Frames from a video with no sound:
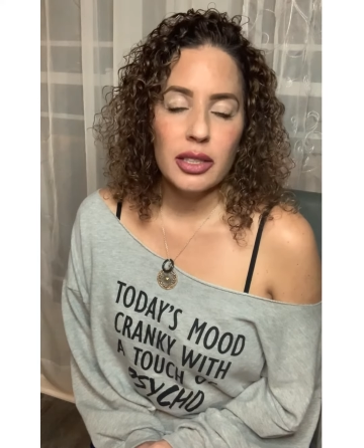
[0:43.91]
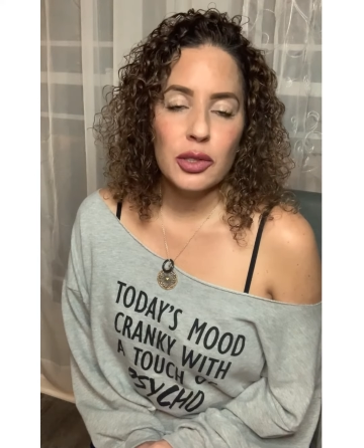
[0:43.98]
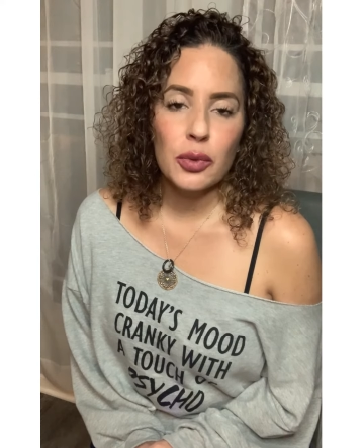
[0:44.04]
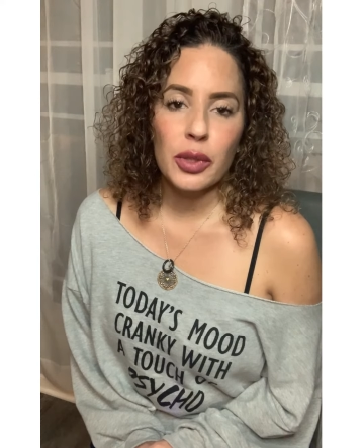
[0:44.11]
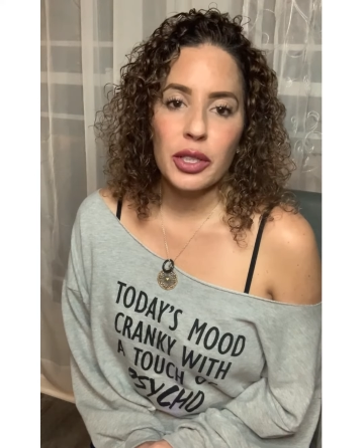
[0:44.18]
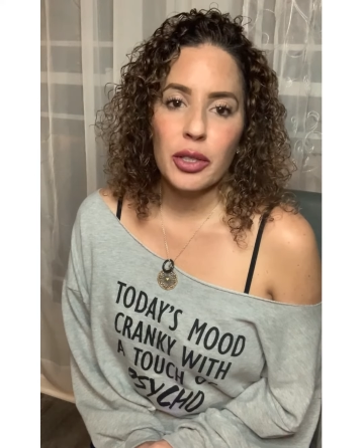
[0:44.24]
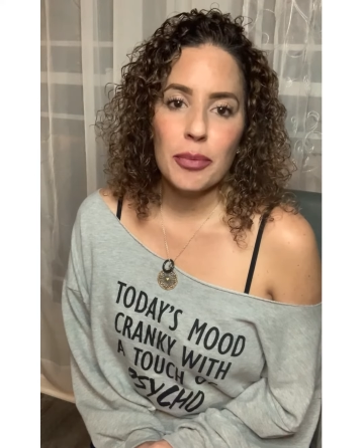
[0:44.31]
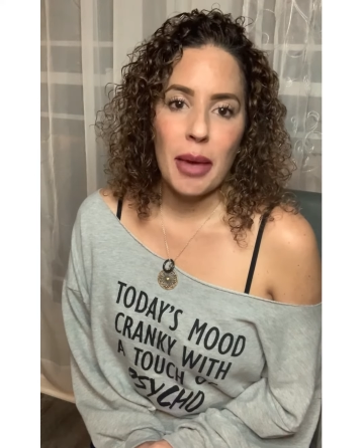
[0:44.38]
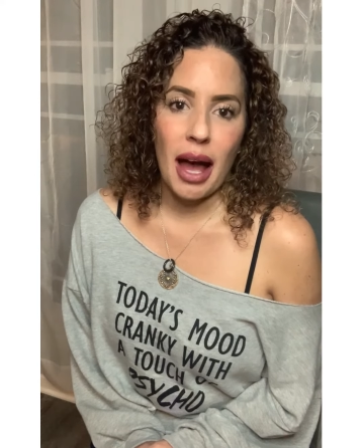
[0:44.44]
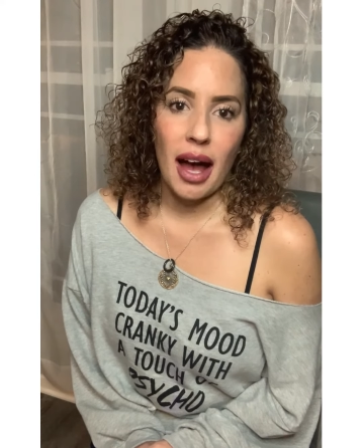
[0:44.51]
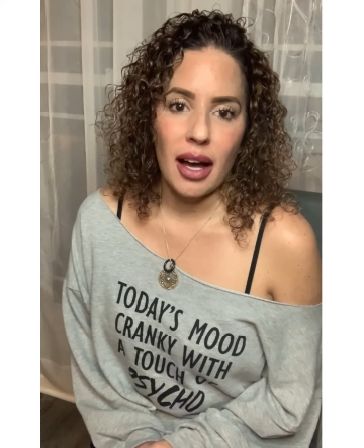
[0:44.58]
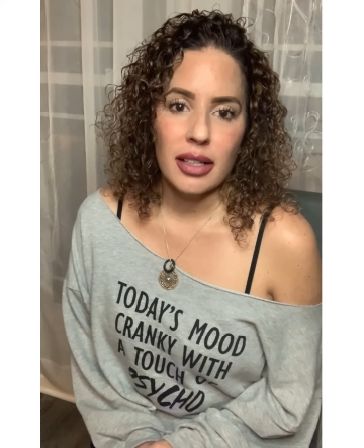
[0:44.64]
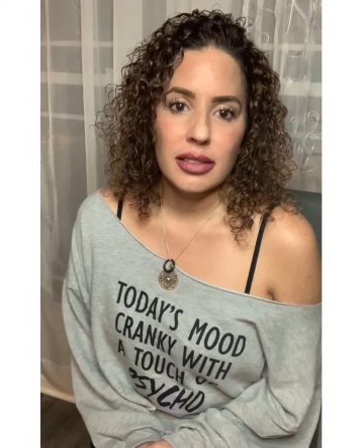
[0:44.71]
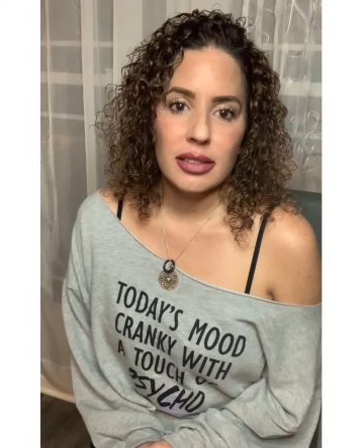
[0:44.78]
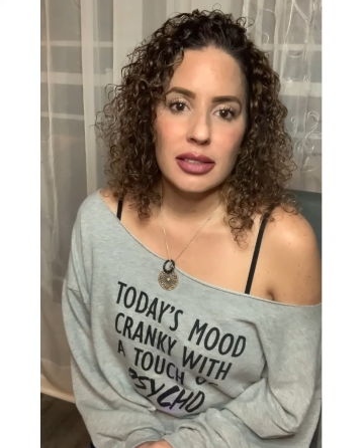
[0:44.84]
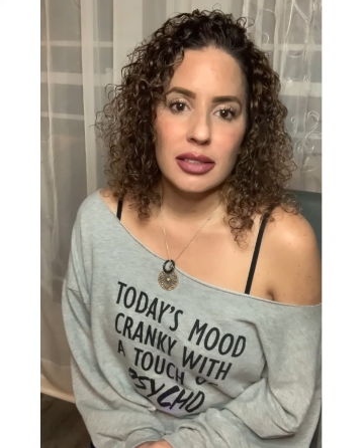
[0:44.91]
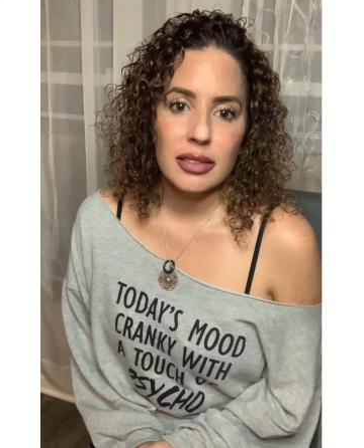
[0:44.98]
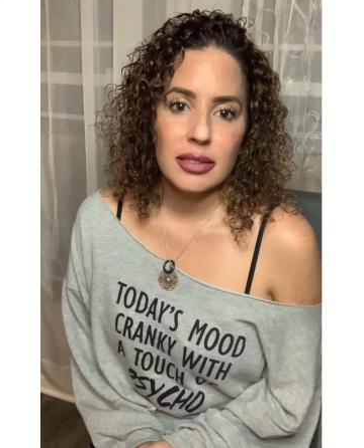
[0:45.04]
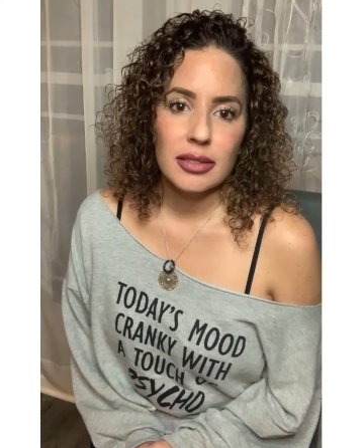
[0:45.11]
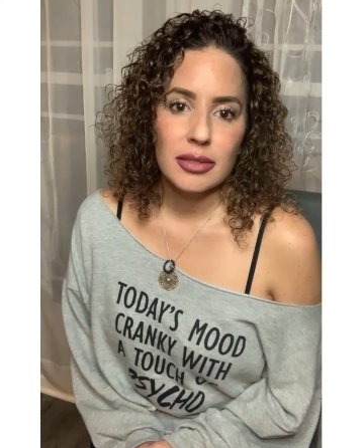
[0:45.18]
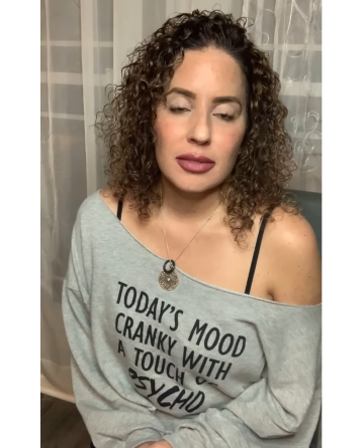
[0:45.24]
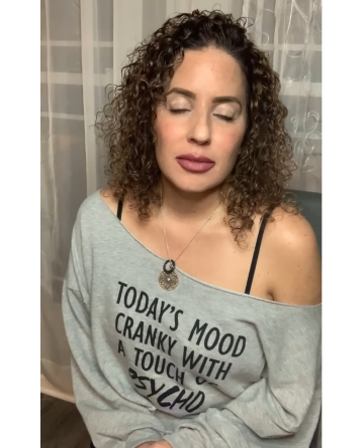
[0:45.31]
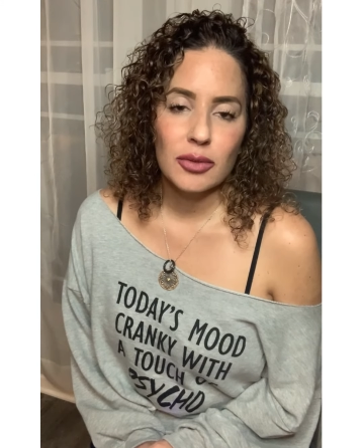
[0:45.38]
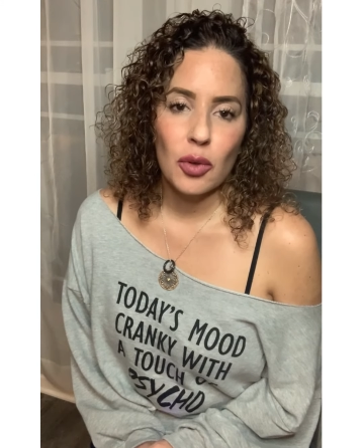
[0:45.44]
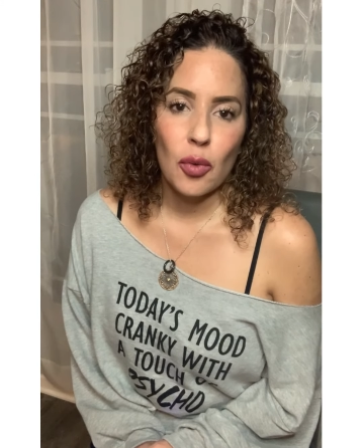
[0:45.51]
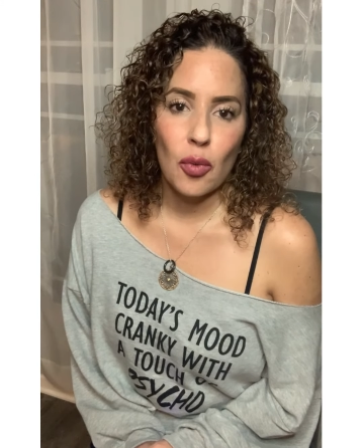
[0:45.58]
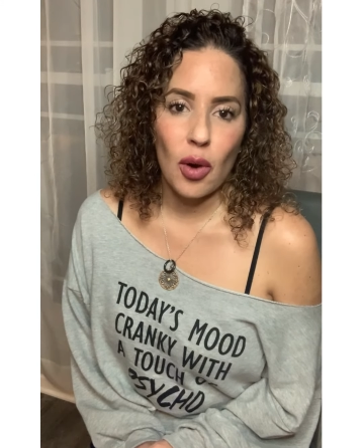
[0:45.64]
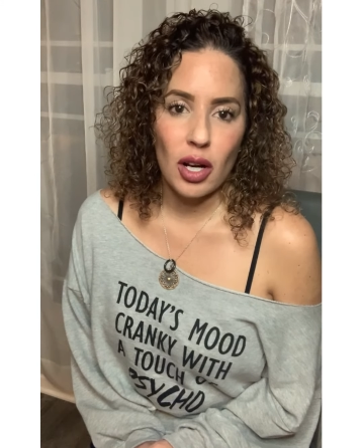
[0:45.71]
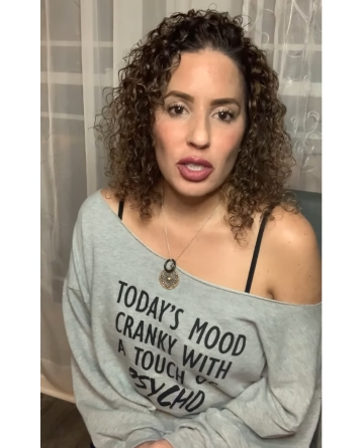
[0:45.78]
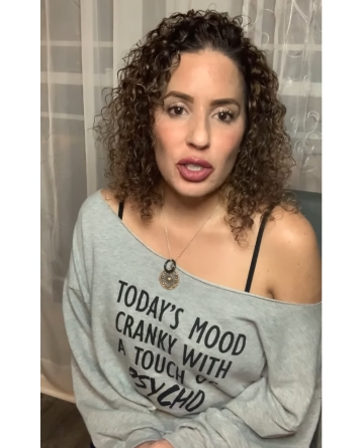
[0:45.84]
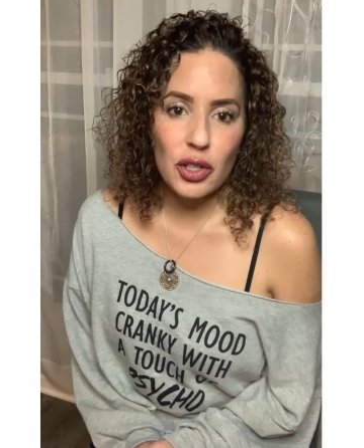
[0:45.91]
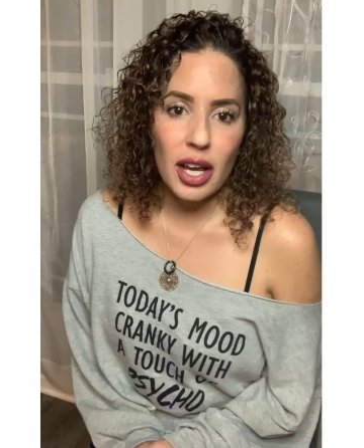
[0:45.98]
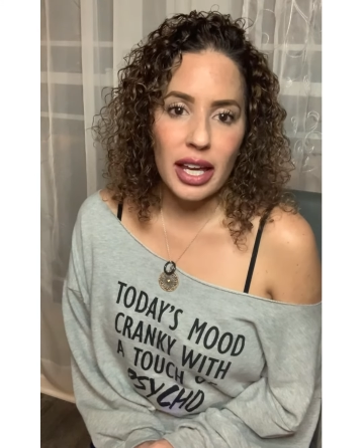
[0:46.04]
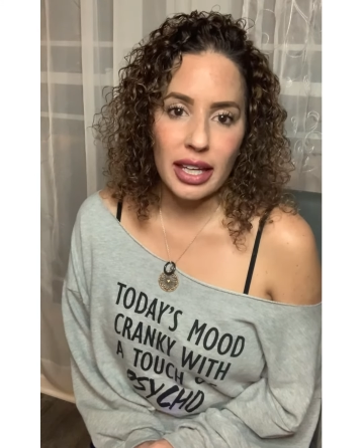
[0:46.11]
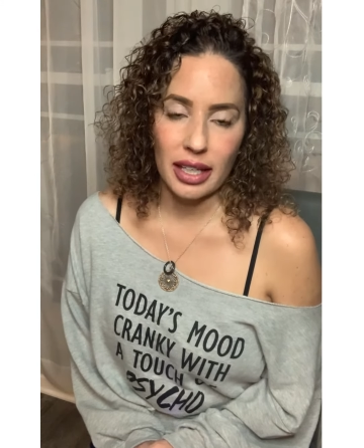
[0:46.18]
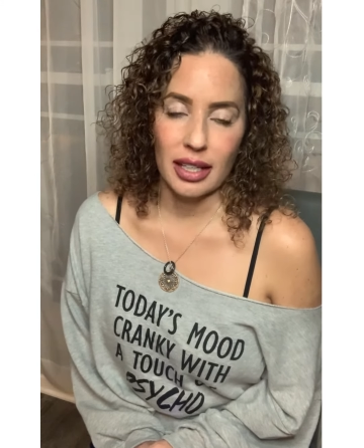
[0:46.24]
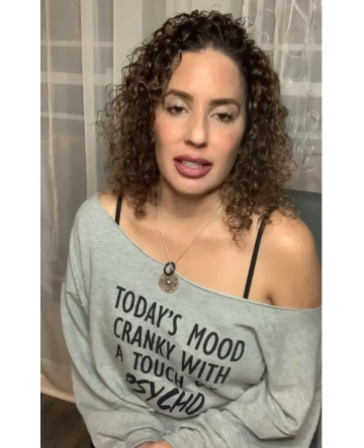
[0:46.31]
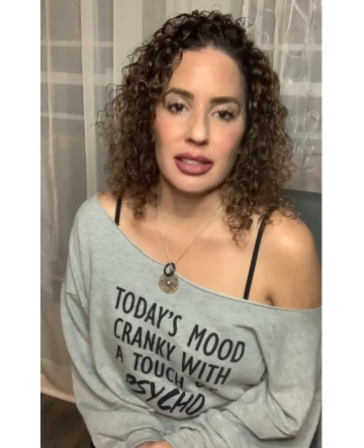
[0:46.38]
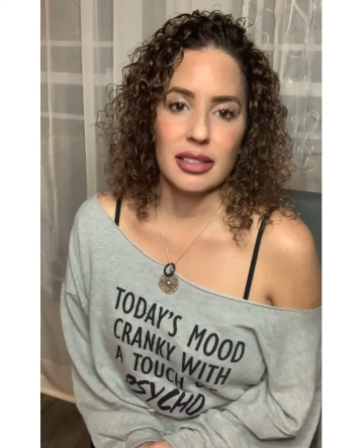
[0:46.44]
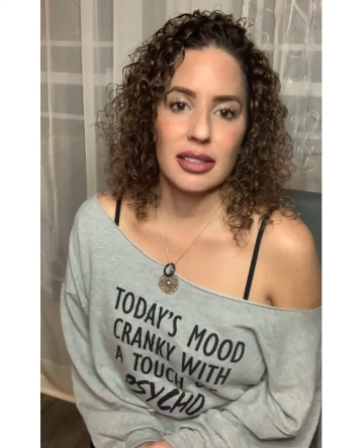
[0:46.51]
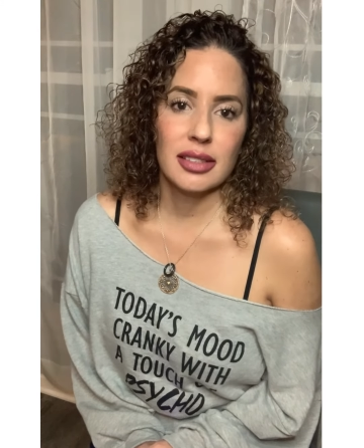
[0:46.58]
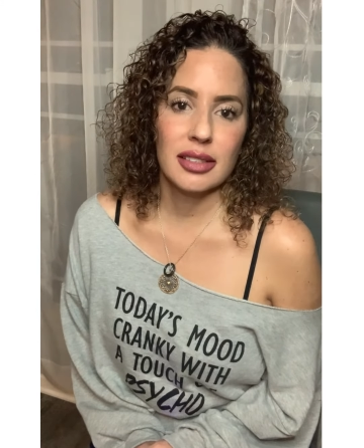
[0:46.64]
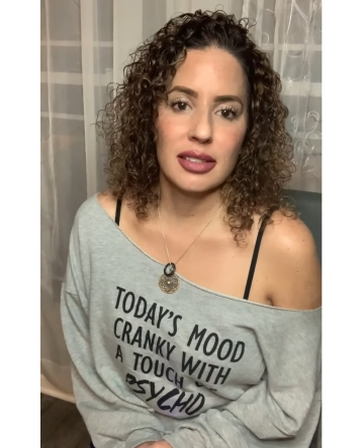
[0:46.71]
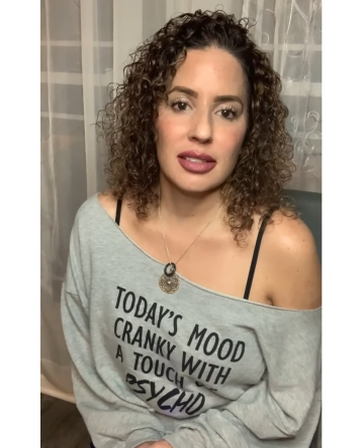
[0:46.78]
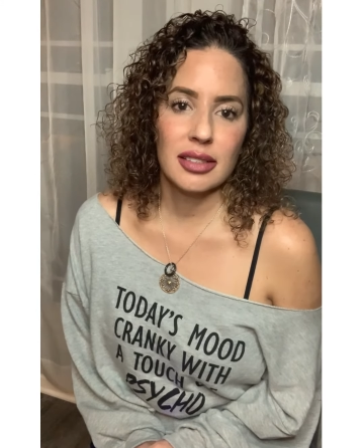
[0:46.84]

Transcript: wear your mask, wash your hands,